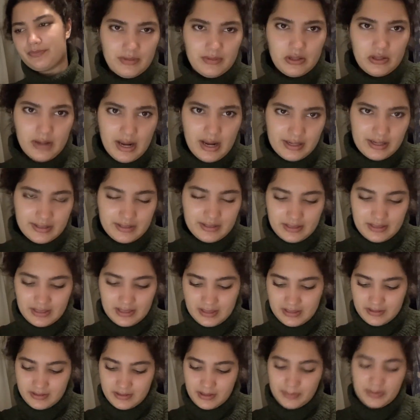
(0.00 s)
Next
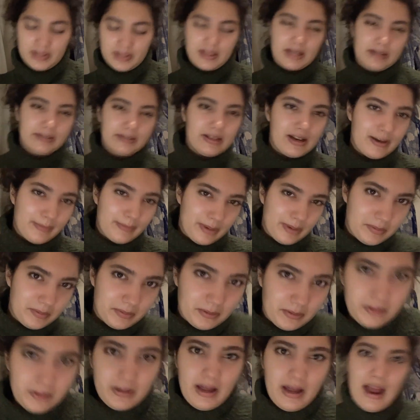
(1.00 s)
is something that a lot of
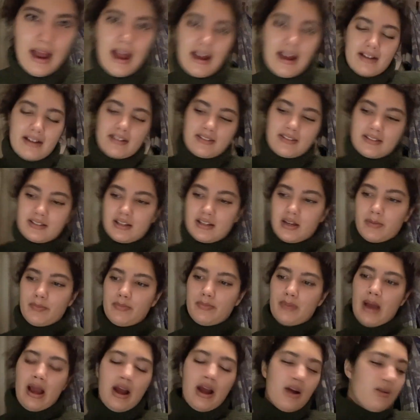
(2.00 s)
people ask
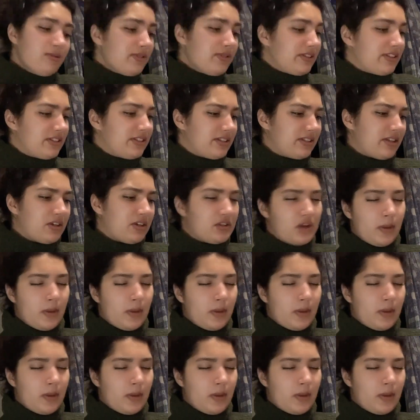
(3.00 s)
about.